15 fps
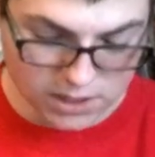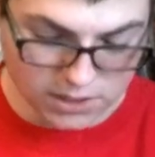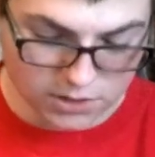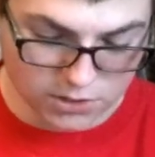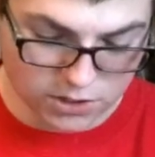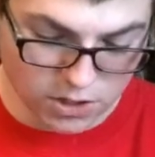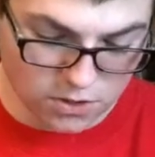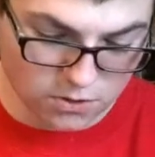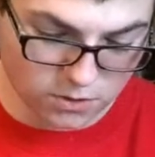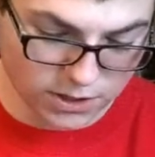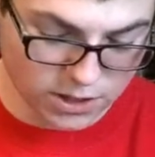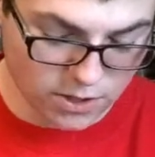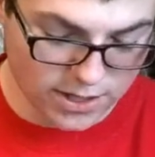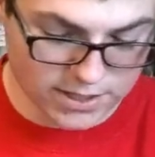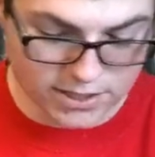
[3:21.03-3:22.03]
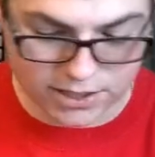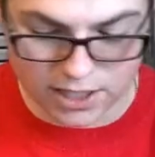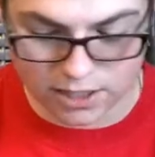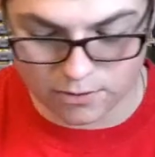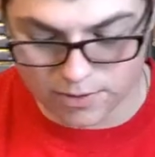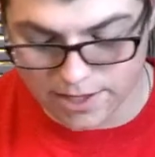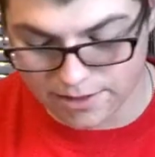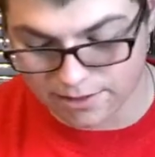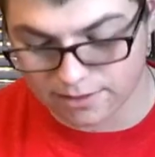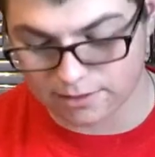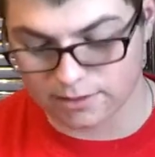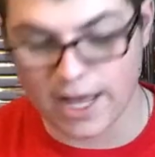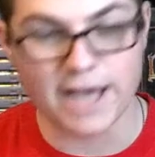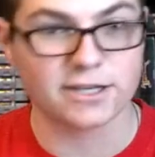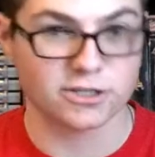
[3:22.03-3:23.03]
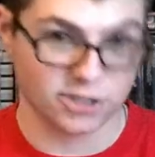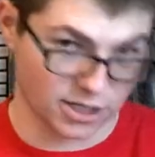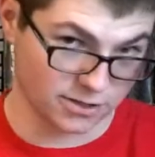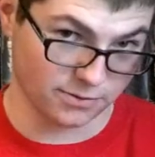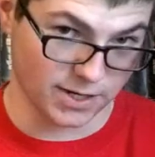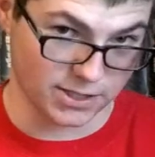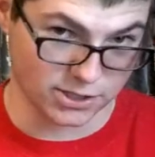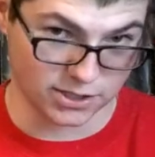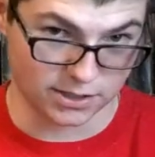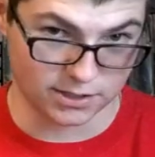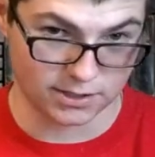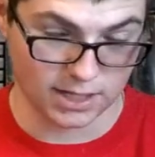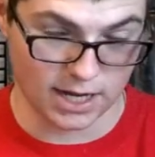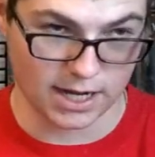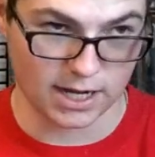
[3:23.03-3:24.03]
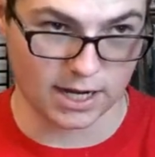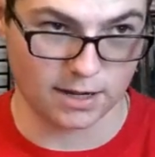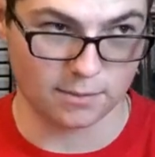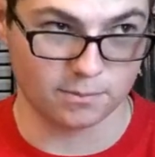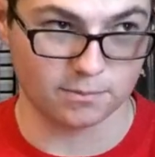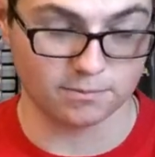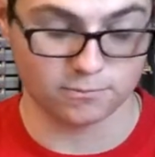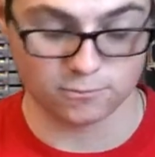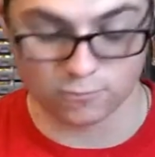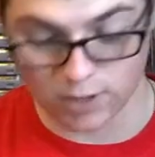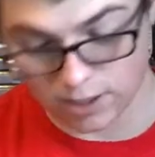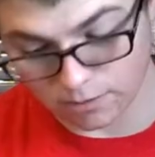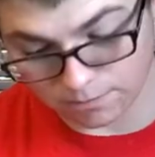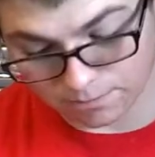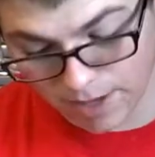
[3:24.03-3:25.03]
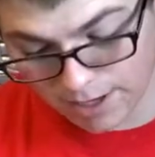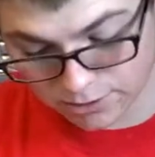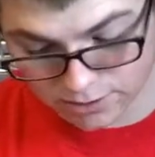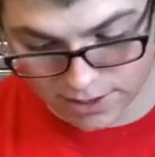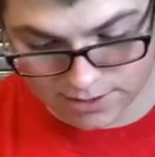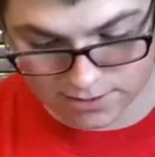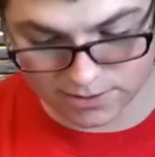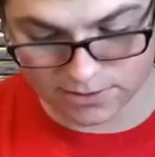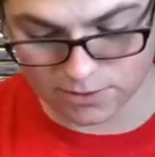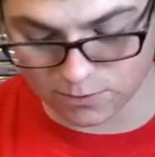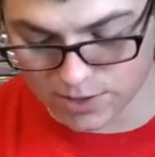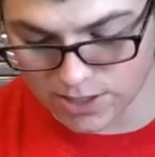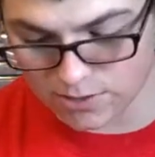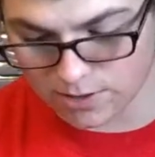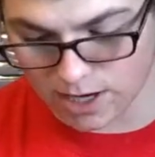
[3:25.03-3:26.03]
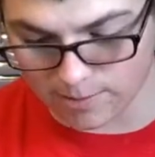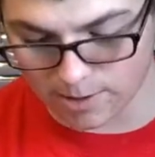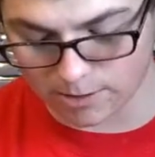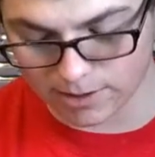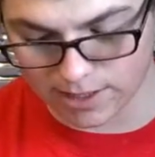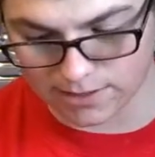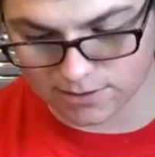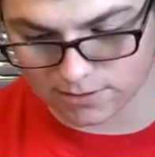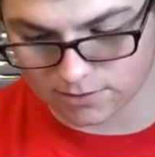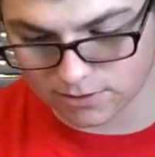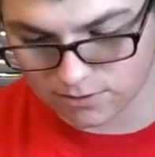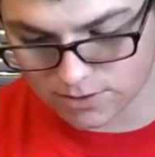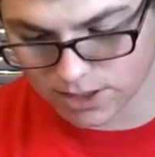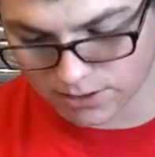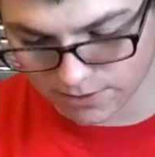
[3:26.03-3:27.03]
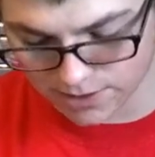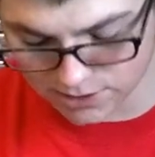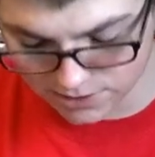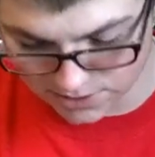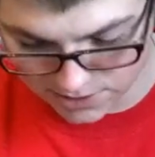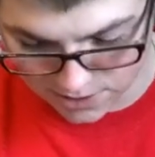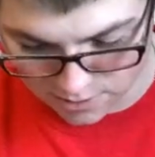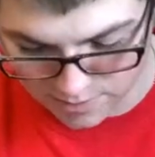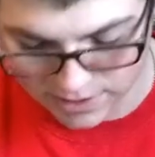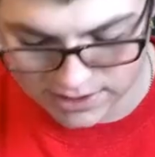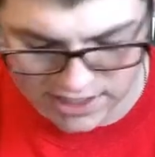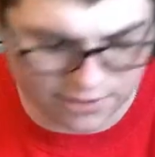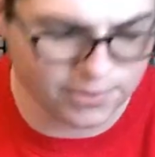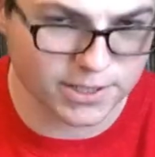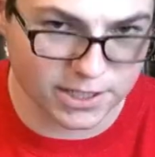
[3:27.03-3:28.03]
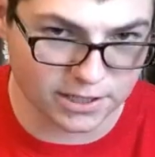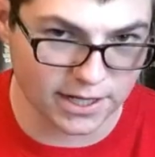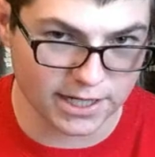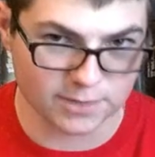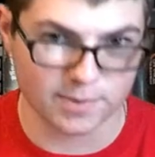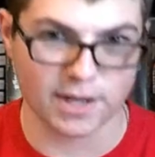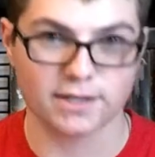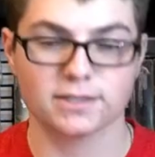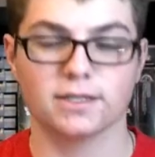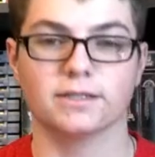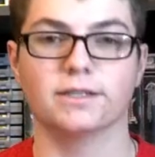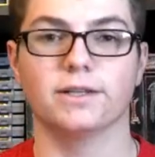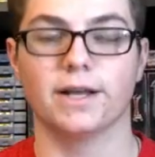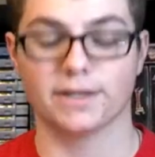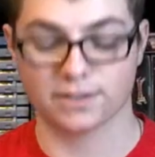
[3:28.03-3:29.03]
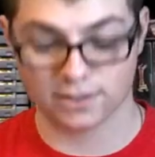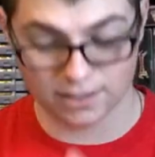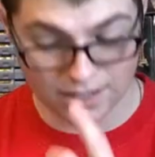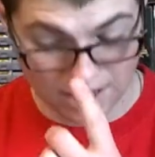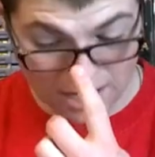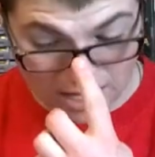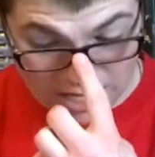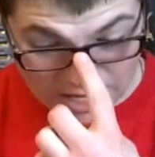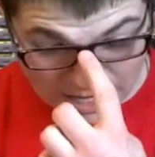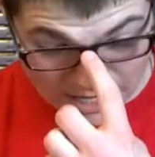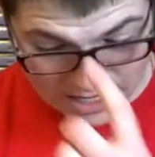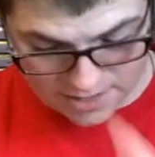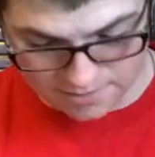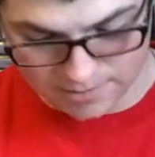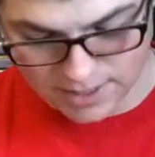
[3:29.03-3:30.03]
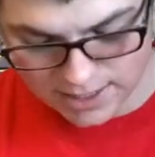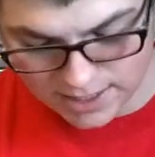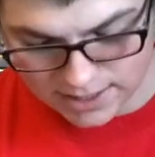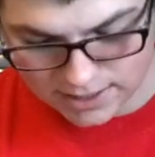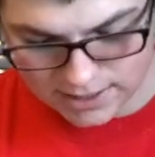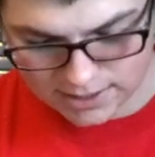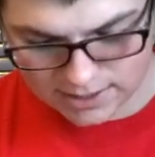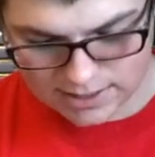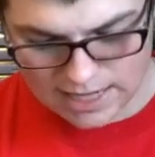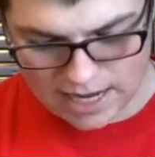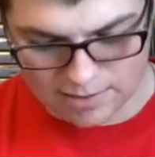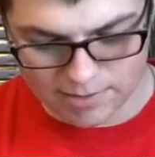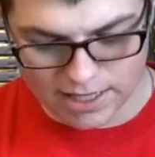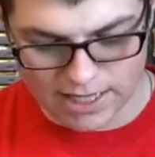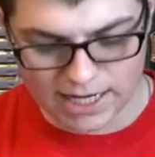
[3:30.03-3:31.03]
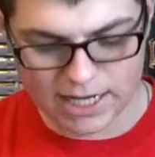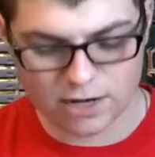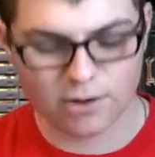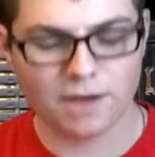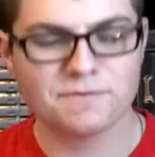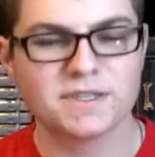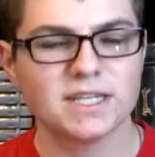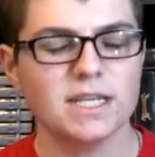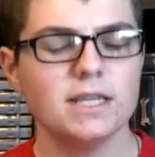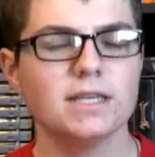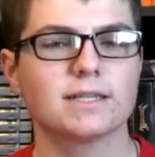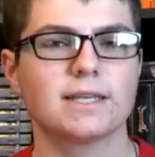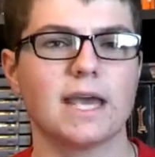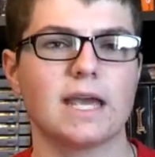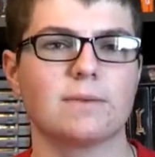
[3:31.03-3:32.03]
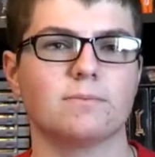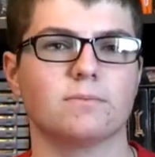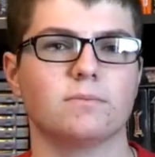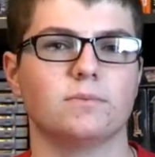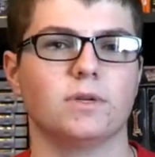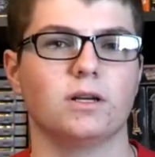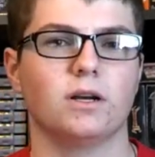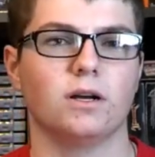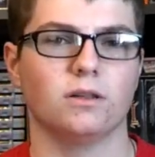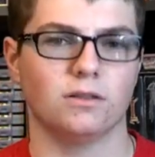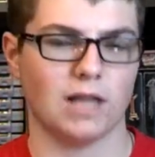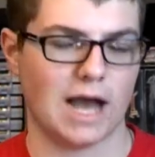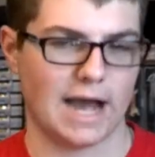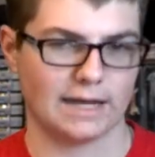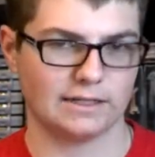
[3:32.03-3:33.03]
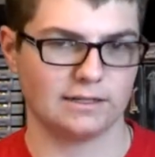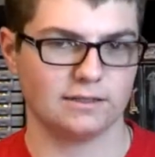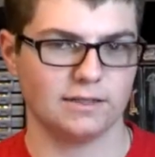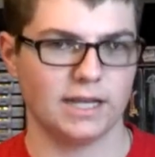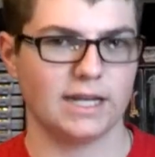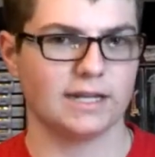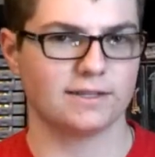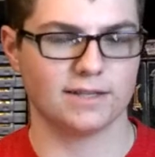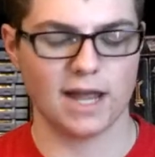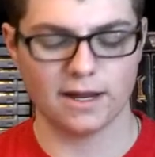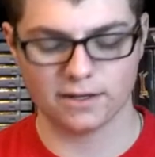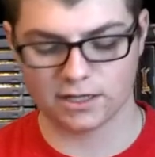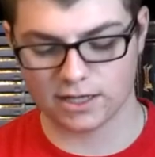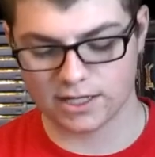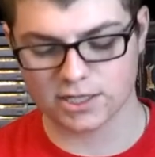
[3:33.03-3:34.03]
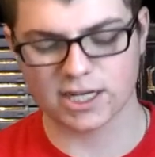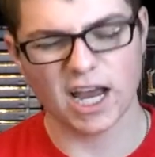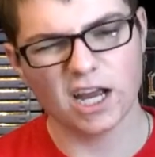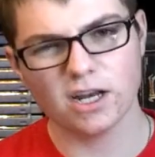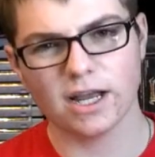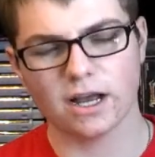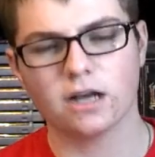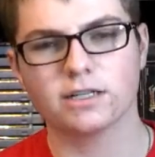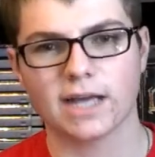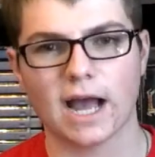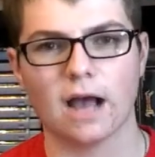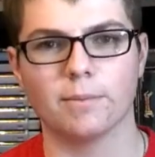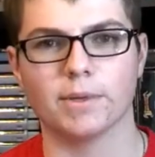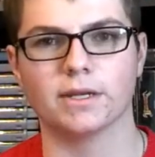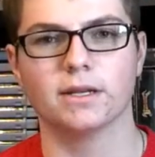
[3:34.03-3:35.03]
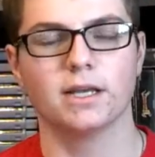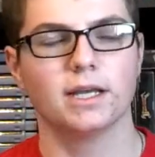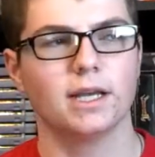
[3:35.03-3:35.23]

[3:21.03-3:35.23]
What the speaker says: So let's go ahead and start with Last Generation. Well, actually, since the Wii U came out, I guess 2 generations ago, but the original Xbox nonetheless. This is a game that, you know, I've seen this game a lot. It's kind of uncommon.